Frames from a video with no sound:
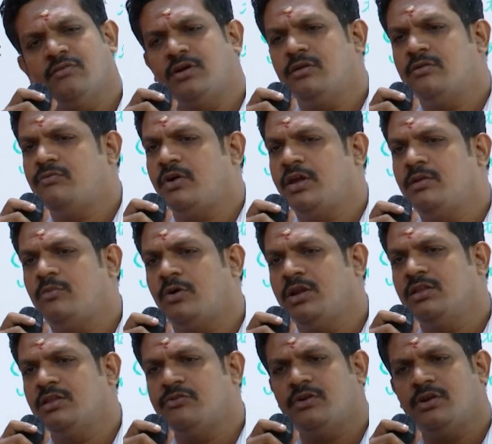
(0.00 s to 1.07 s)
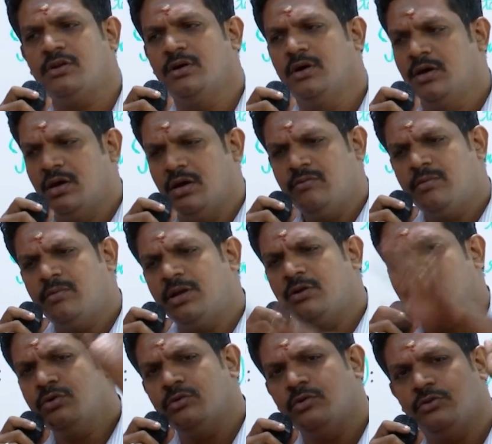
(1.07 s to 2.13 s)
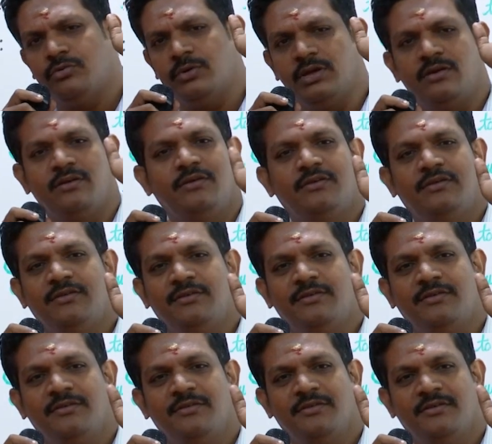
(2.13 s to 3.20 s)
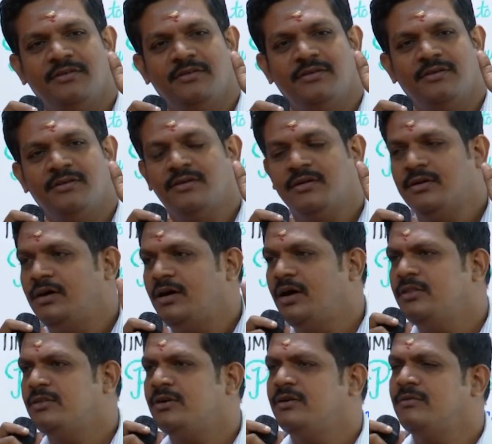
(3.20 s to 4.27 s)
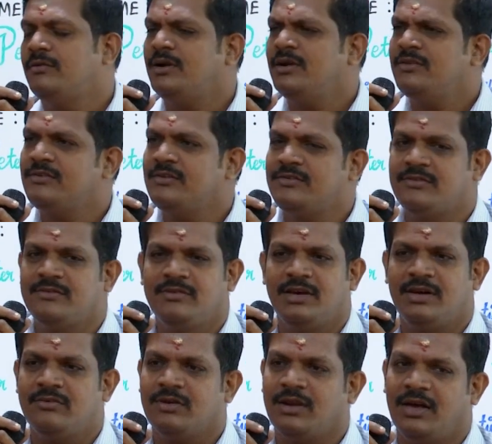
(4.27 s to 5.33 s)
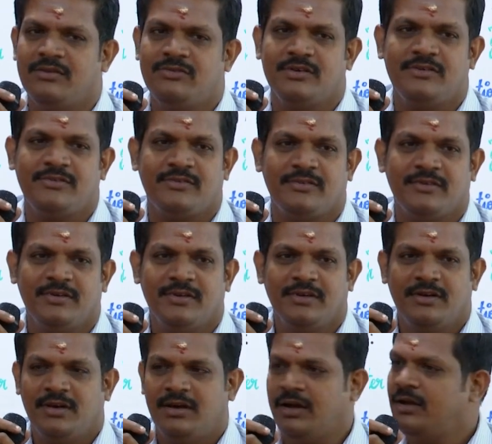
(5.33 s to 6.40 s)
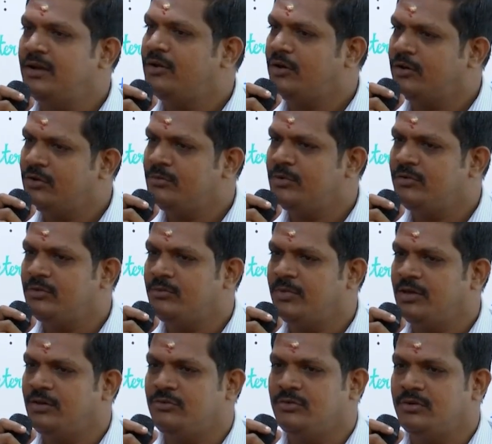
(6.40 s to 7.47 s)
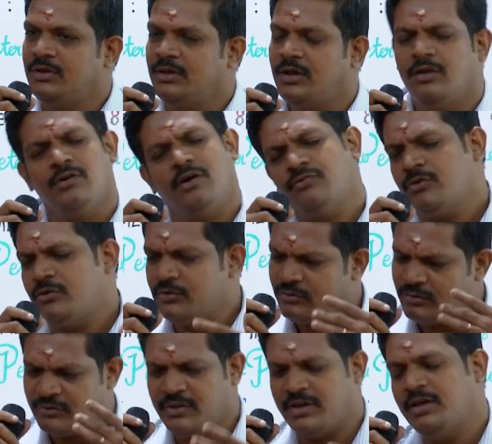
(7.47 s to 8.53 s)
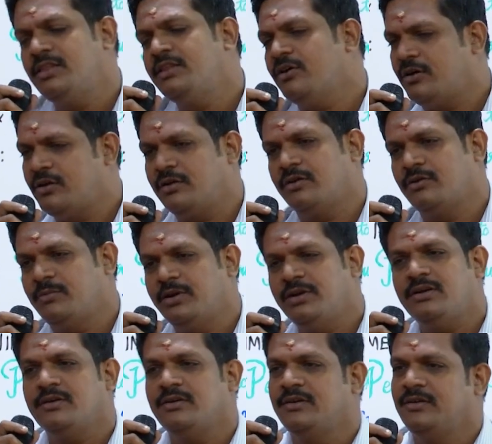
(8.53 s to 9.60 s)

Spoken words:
one fine morning they said, everybody do UHV. I thought, what is this? We have classes. I had argument with my HOD. Of course, it was a healthy argument.